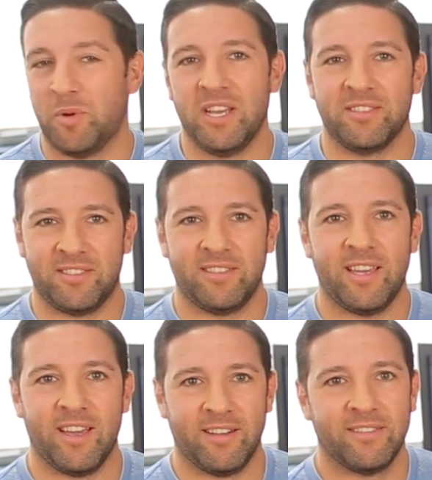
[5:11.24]
Twist,
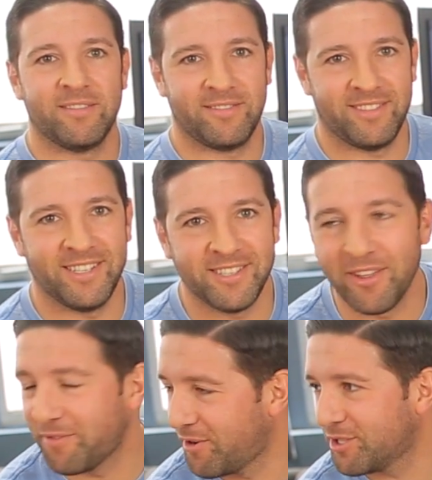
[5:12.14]
yeah. That's
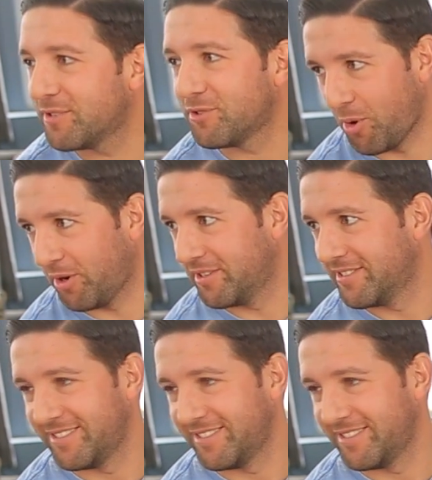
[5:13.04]
another version of torque.